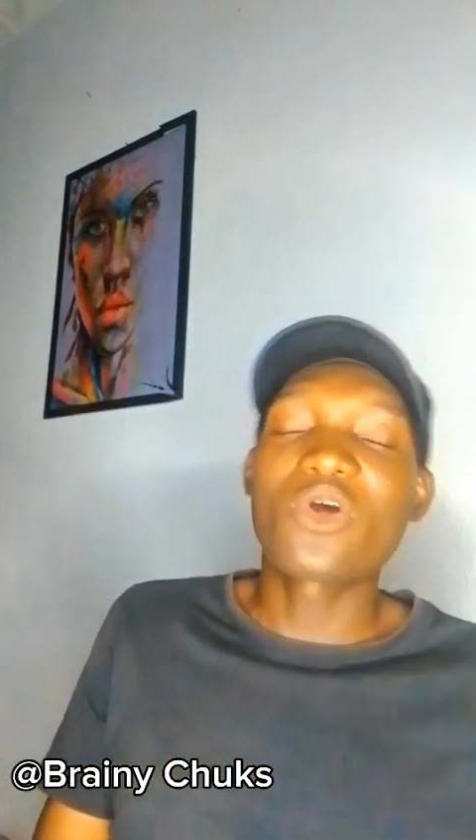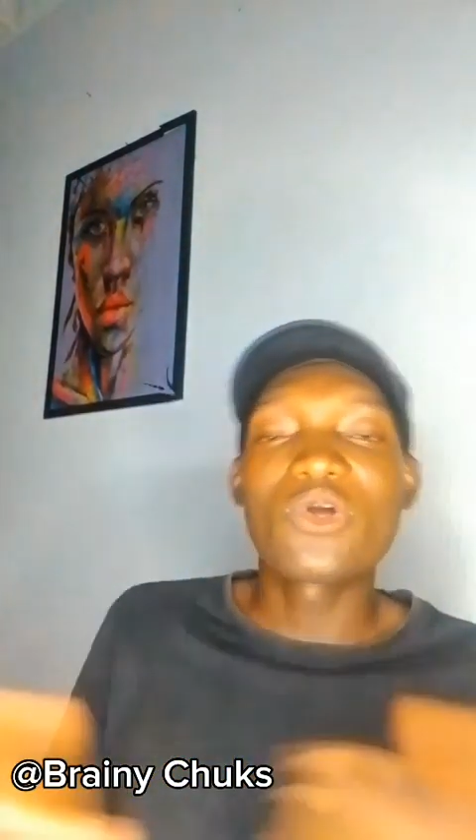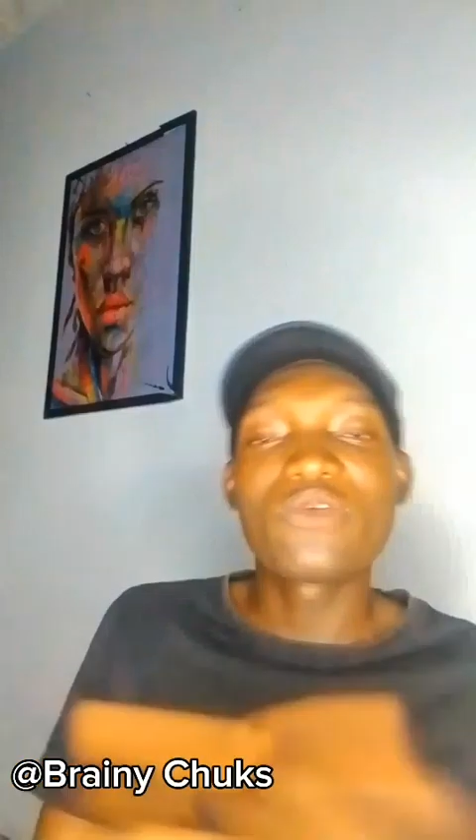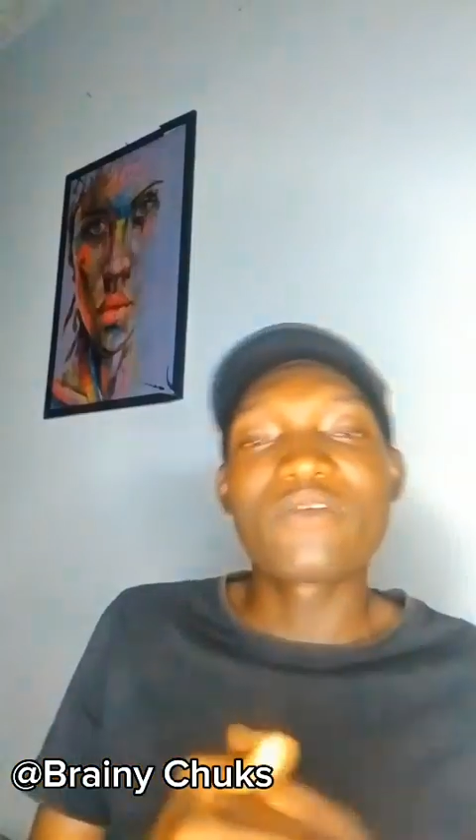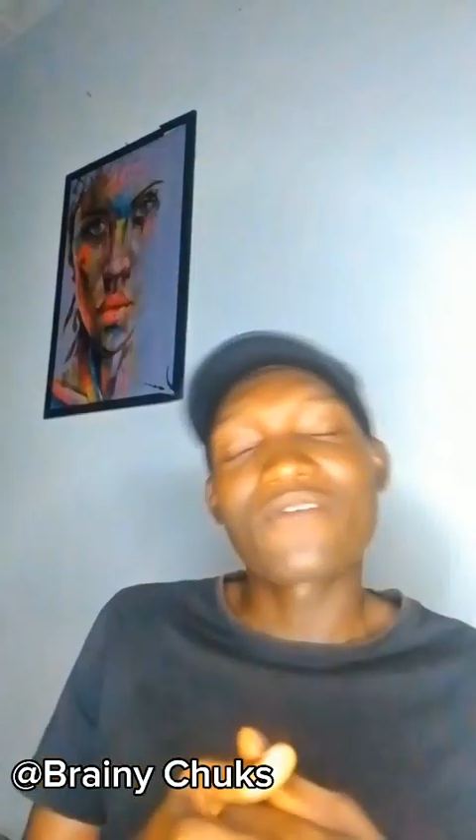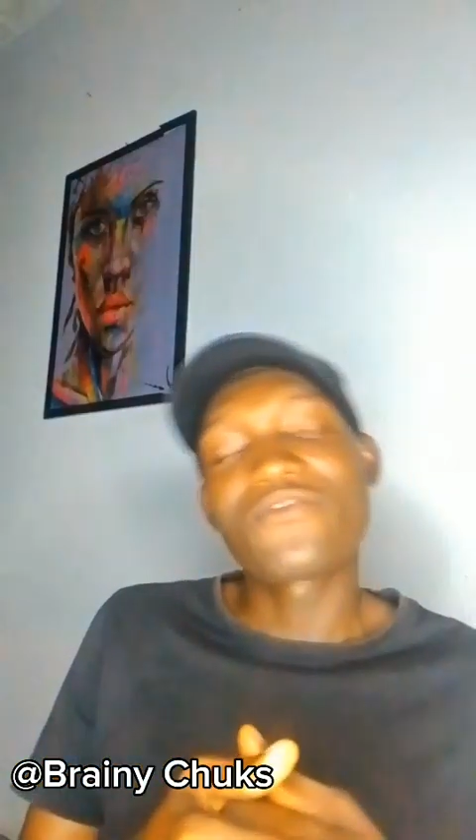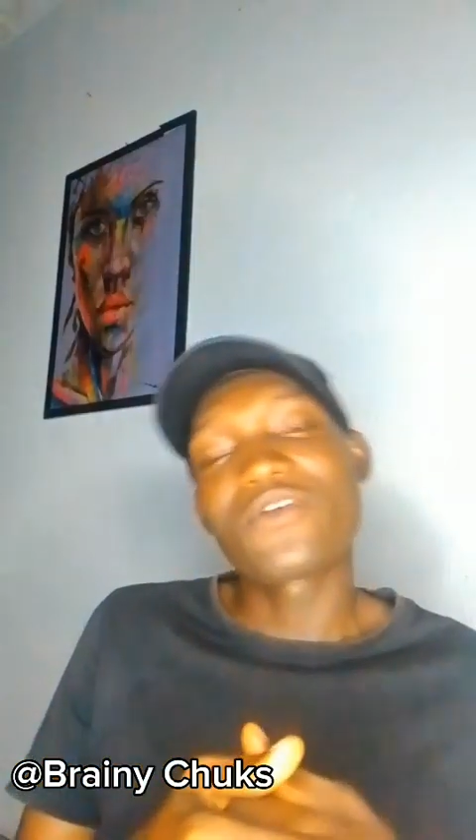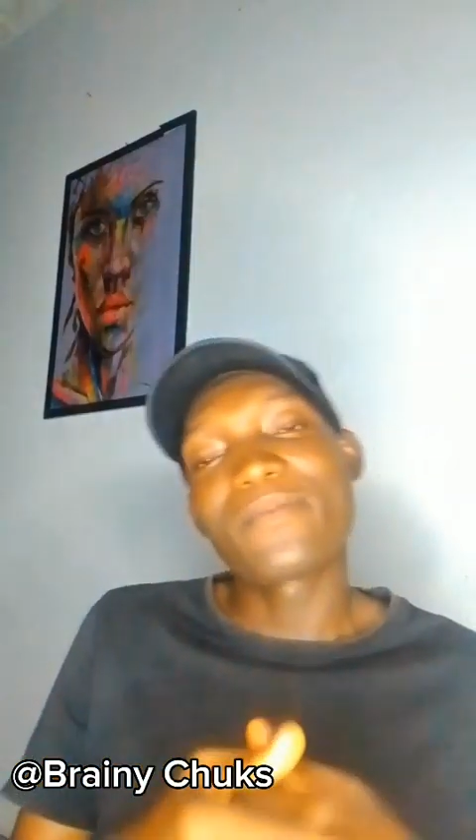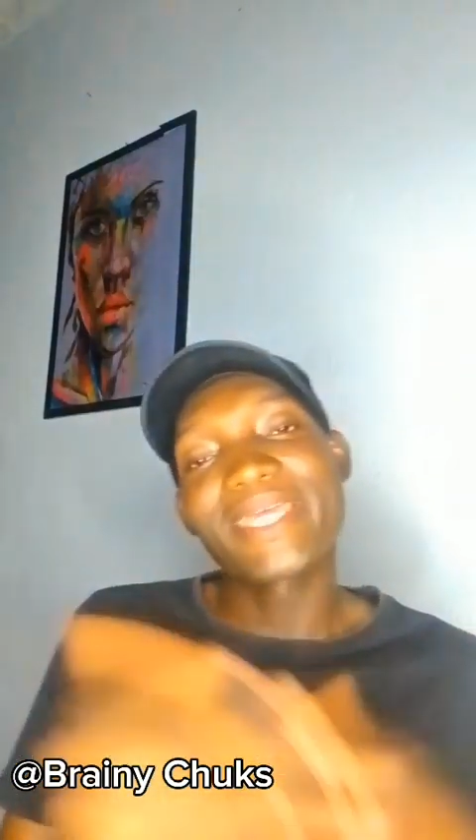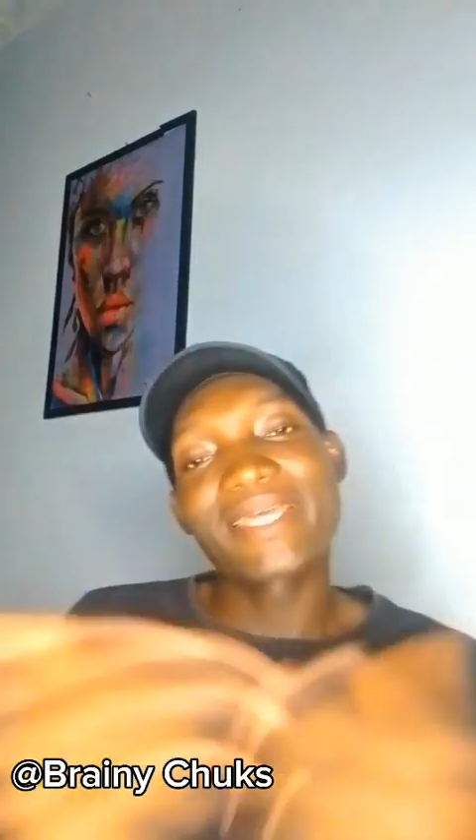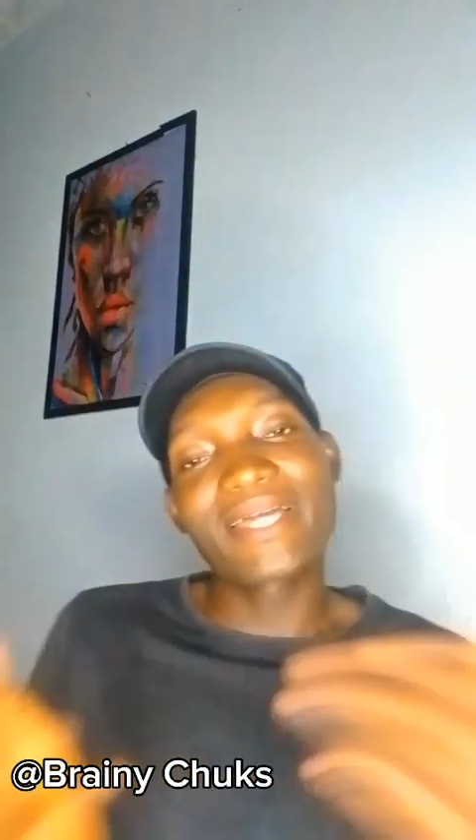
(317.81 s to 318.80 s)
or you are
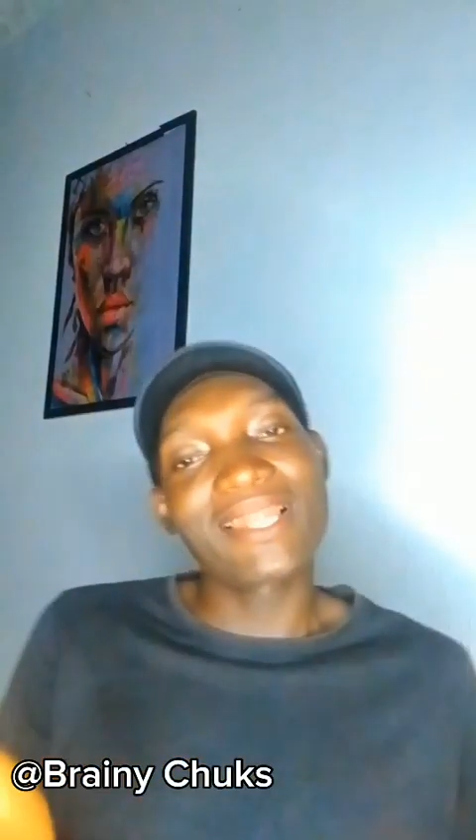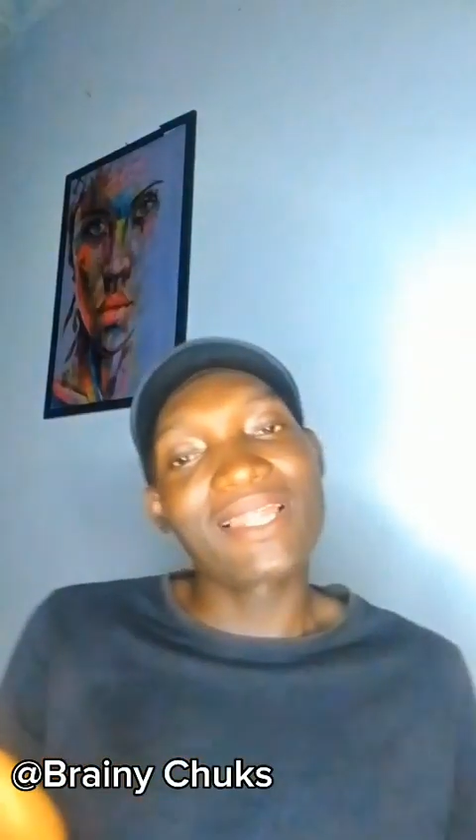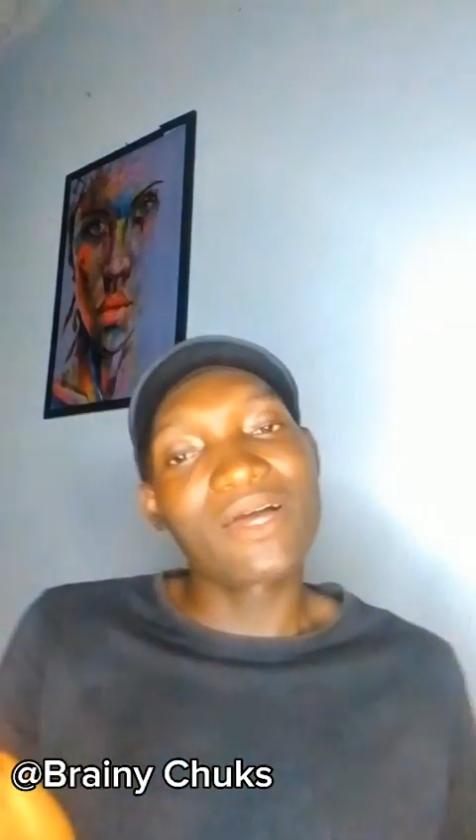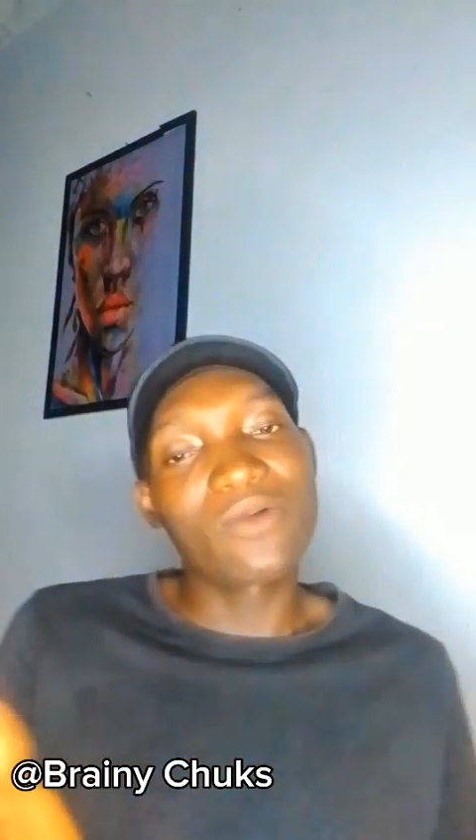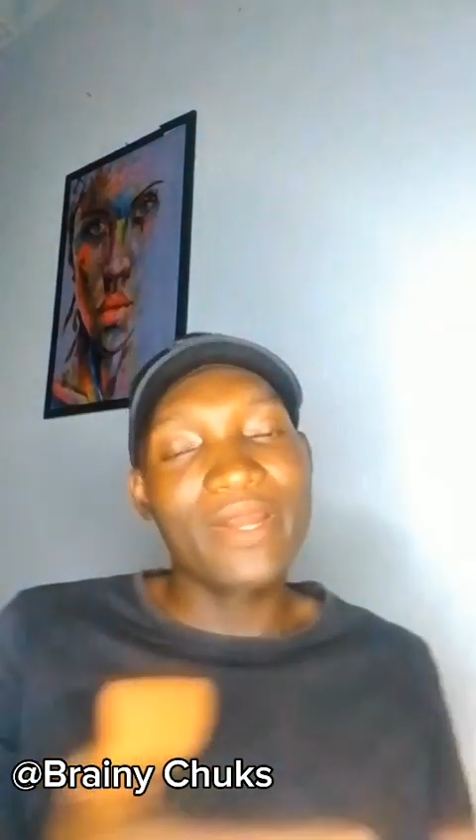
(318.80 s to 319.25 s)
from Igala,